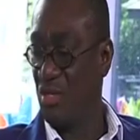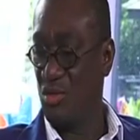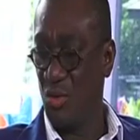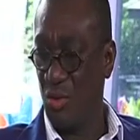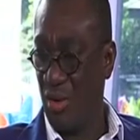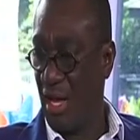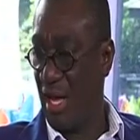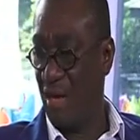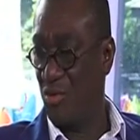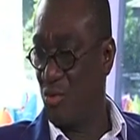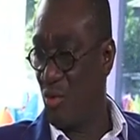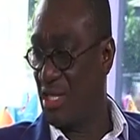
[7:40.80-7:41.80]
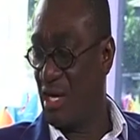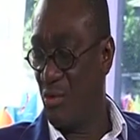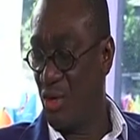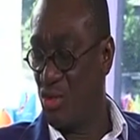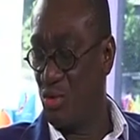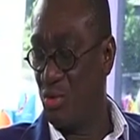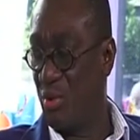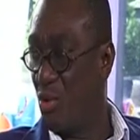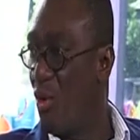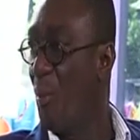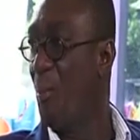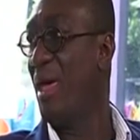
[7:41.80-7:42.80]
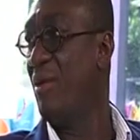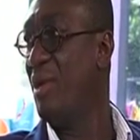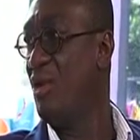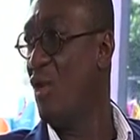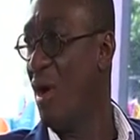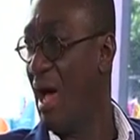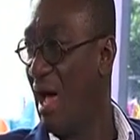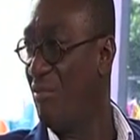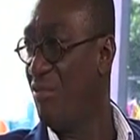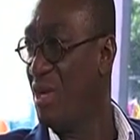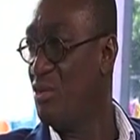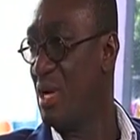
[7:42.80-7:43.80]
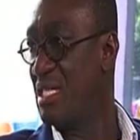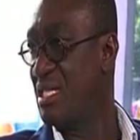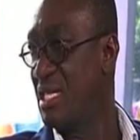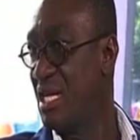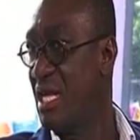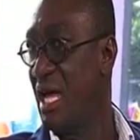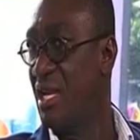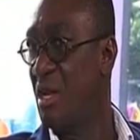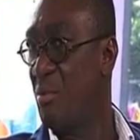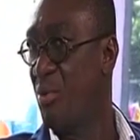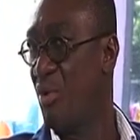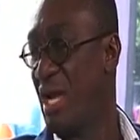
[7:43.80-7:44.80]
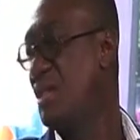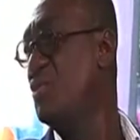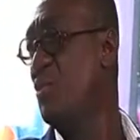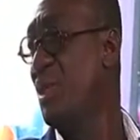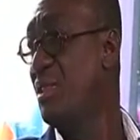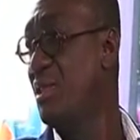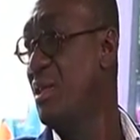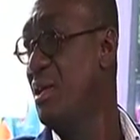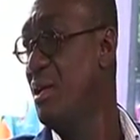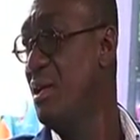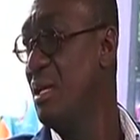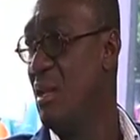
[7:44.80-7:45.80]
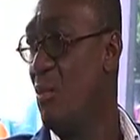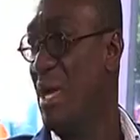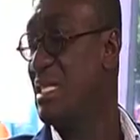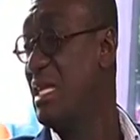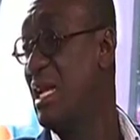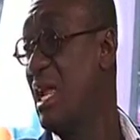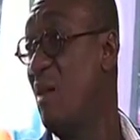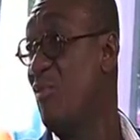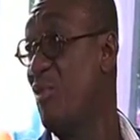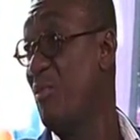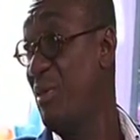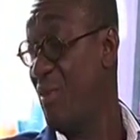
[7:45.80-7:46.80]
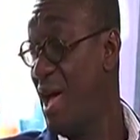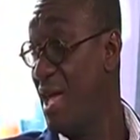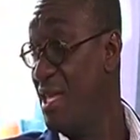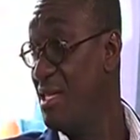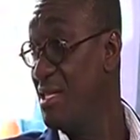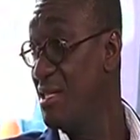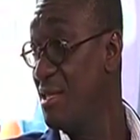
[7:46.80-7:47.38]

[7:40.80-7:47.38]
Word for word: so I would wonder what you will be comparing your average registered Ghanaian product with. The ones that come from the Far East?